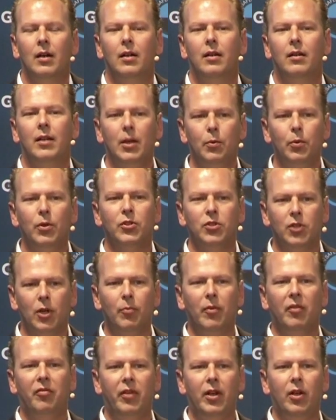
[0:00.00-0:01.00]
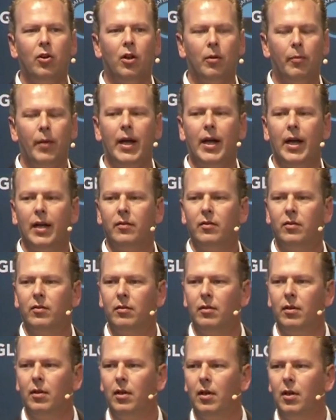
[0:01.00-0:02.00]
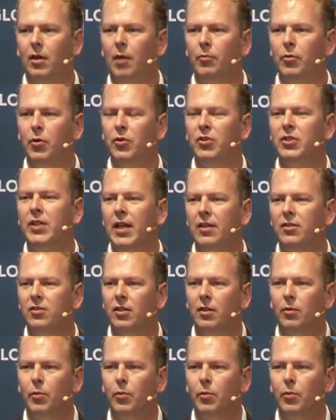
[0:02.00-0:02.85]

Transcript: they will stop the vehicle and make it come to a standstill,